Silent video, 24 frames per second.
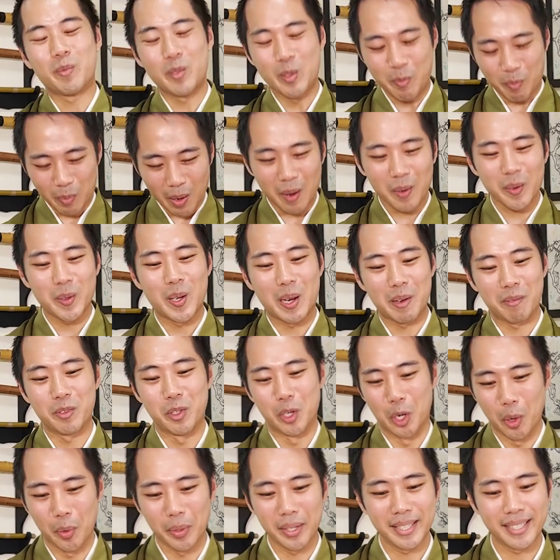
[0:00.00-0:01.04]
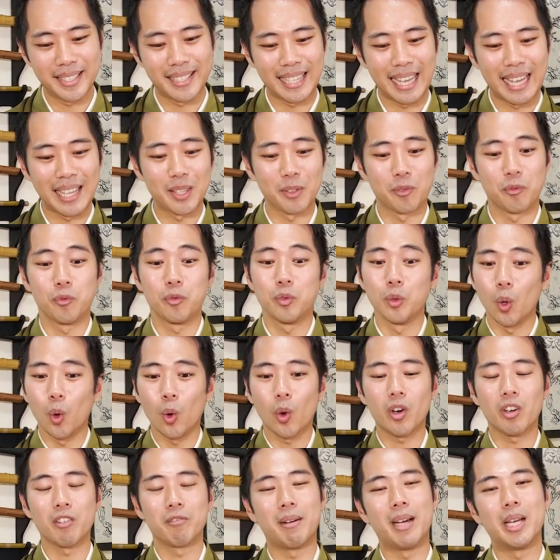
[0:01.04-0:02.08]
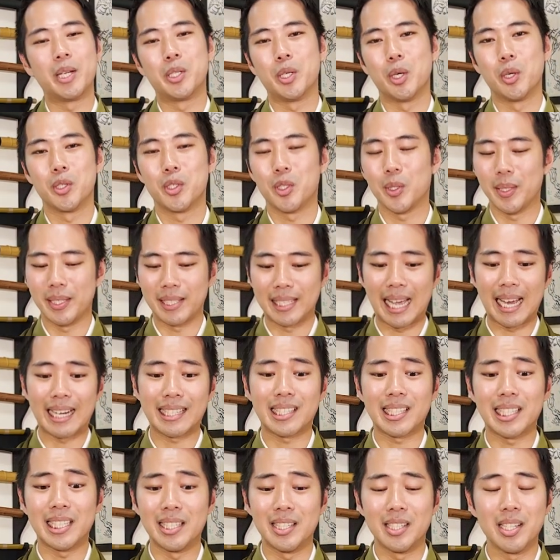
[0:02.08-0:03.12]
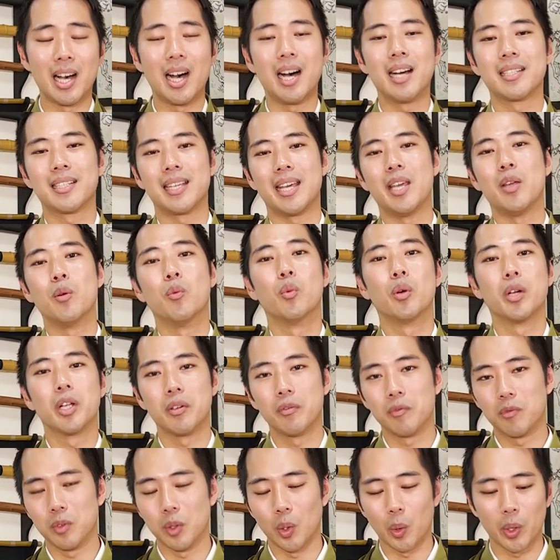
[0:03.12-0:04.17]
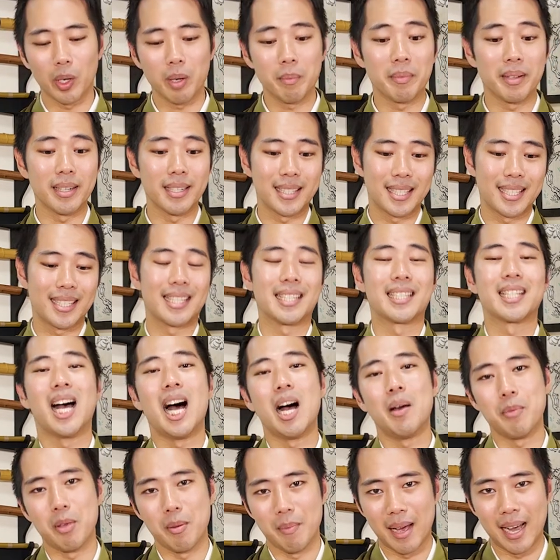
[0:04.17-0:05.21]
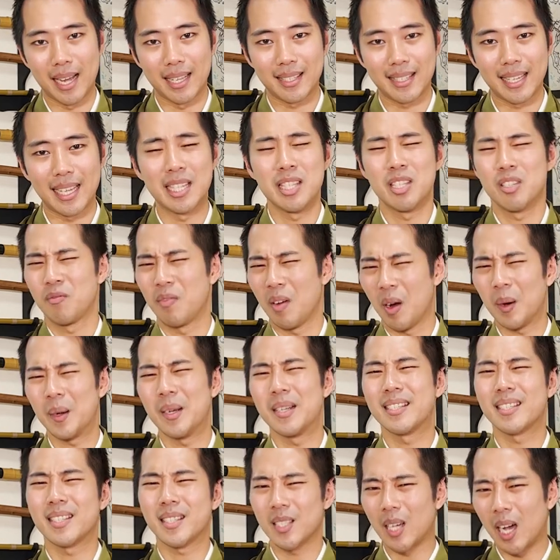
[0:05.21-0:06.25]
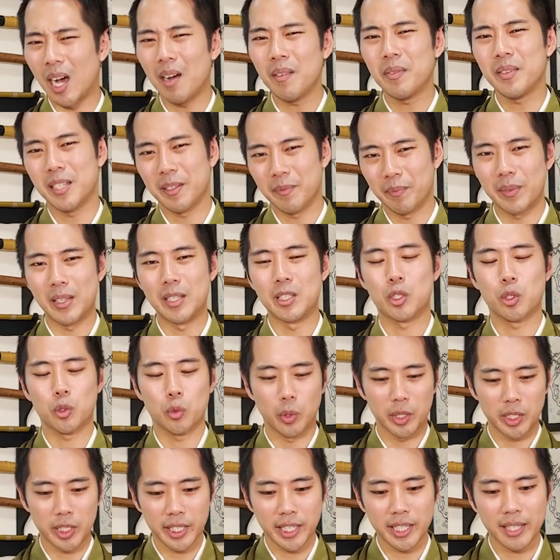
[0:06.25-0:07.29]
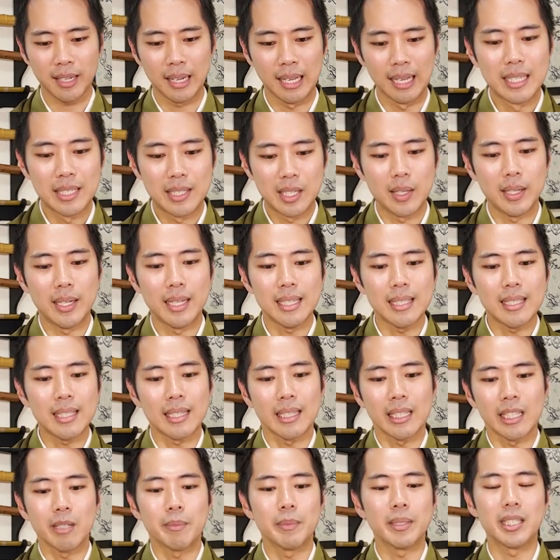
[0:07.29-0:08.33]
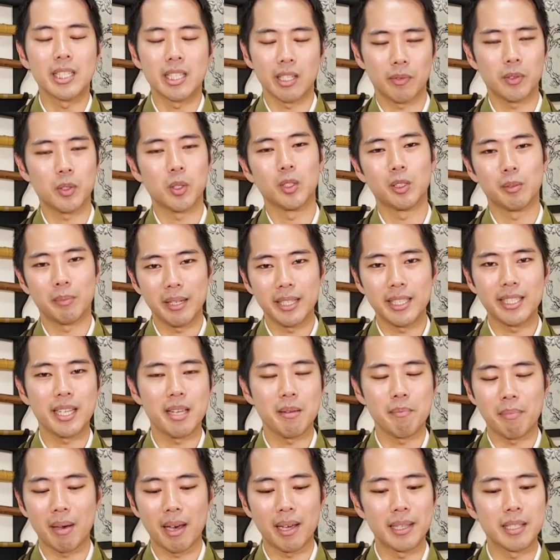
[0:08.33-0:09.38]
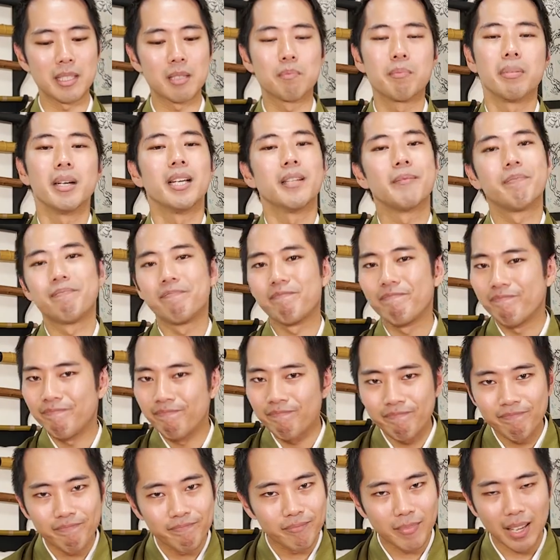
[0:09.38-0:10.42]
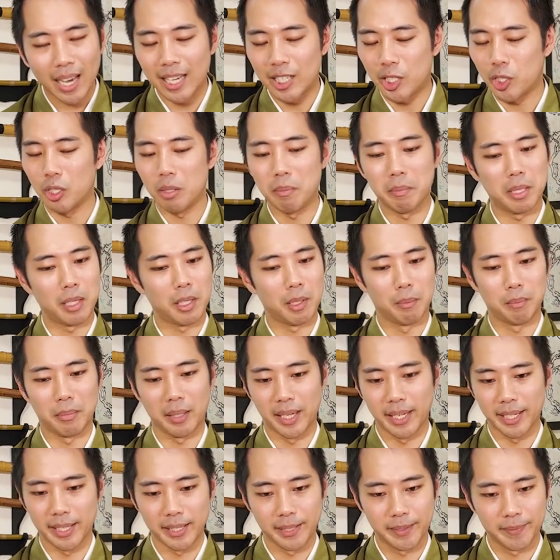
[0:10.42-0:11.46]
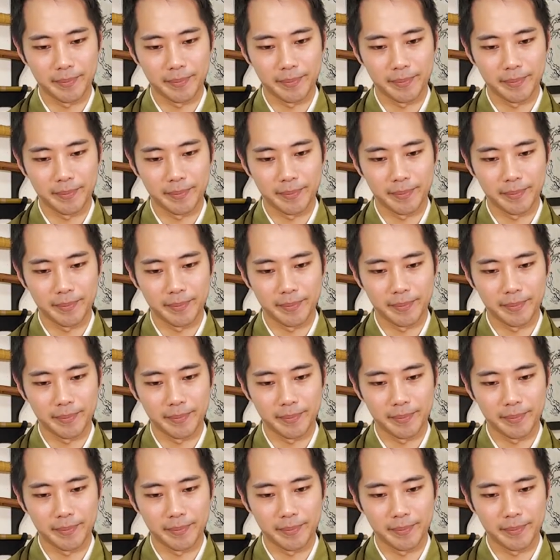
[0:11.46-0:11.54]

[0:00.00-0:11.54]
You probably have noticed that the floor of my dojo is actually not a wooden flooring, but it's tatami mats, and it's very soft and squishy, so it is a little bit difficult to maintain balance, but mm, I shouldn't be complaining.